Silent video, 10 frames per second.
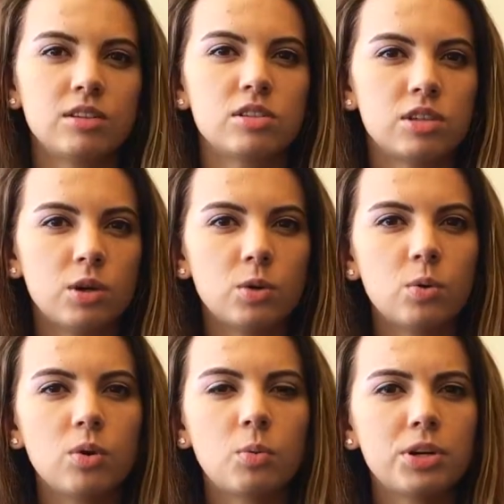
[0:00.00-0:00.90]

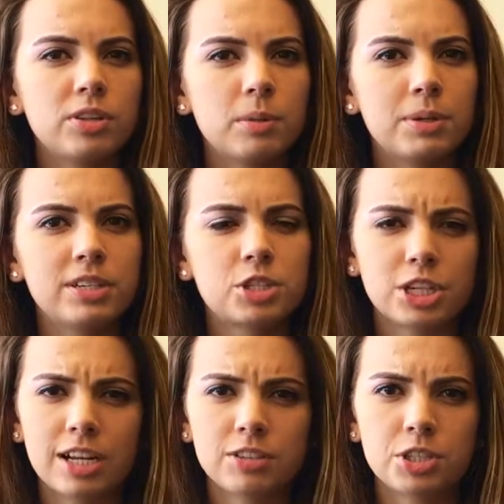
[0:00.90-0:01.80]
So, what are the biggest
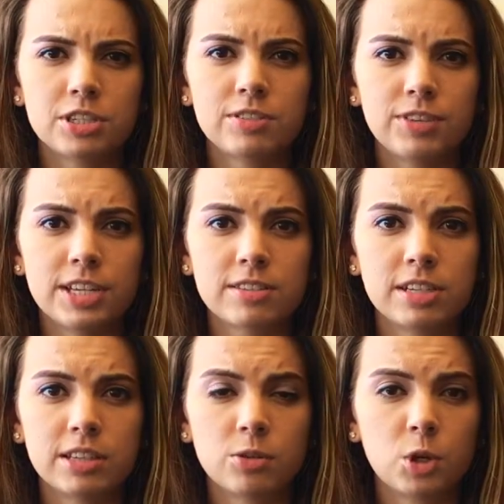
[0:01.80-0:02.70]
challenges
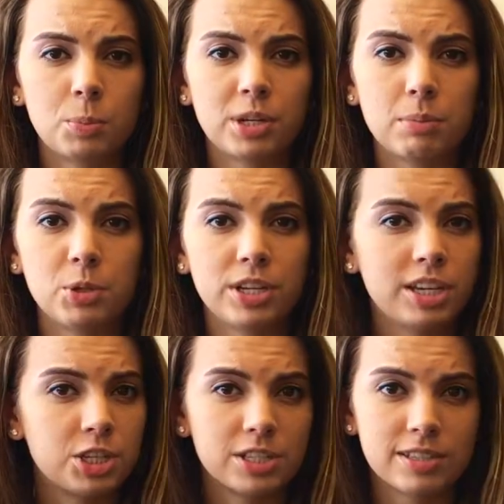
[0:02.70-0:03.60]
facing the corporate
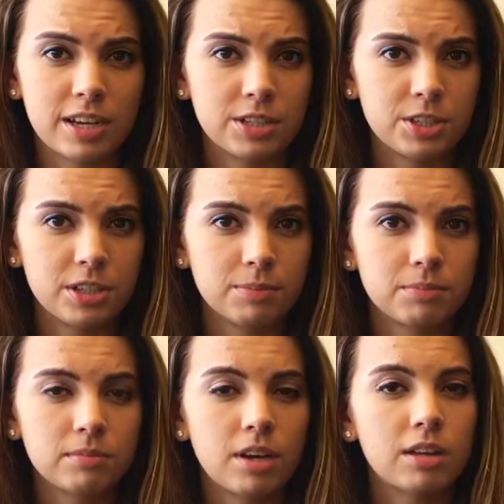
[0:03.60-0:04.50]
communication sector?
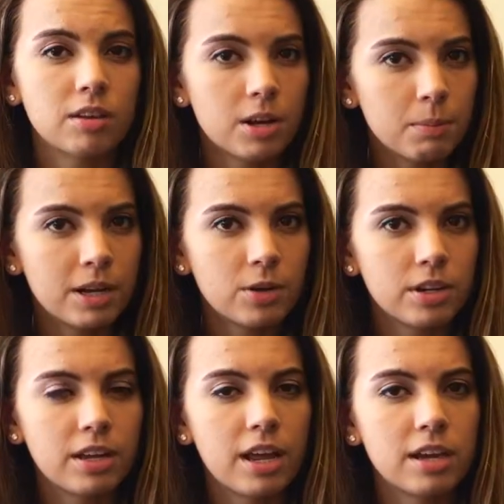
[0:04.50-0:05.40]
I thought about
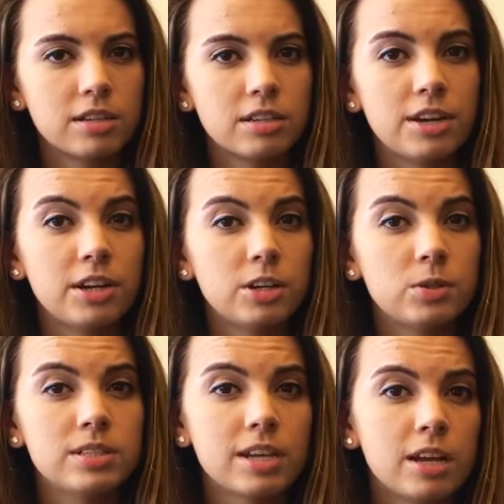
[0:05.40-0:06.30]
it and I narrowed
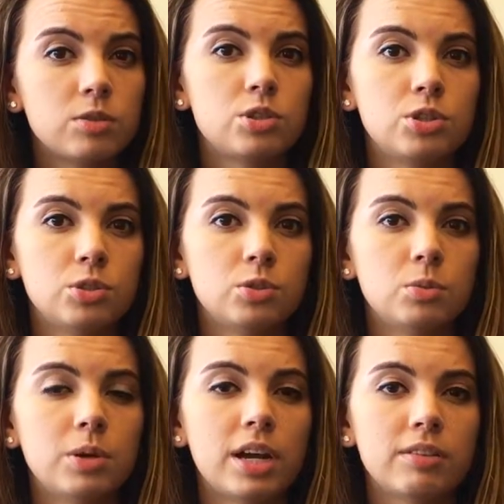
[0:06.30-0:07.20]
it down to
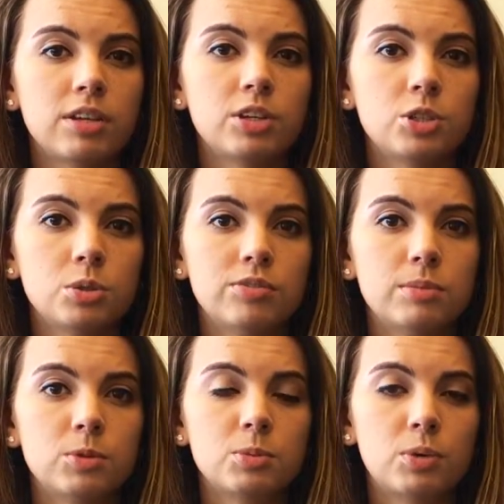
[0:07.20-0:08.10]
what I think are two of the
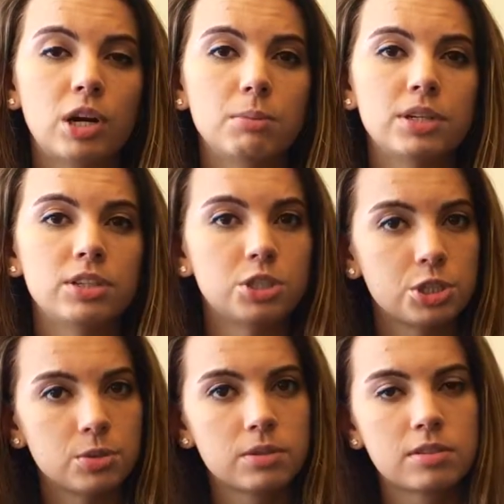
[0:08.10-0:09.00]
most prominent
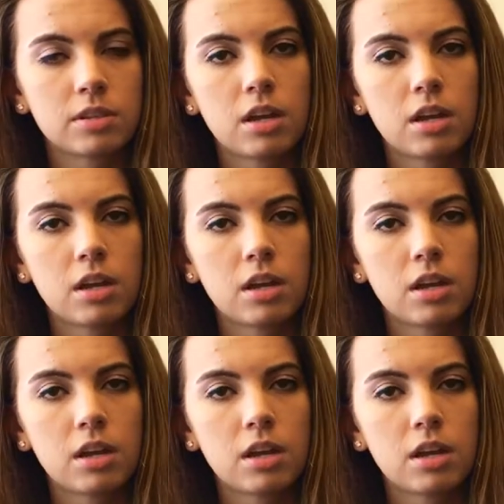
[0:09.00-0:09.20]
issues,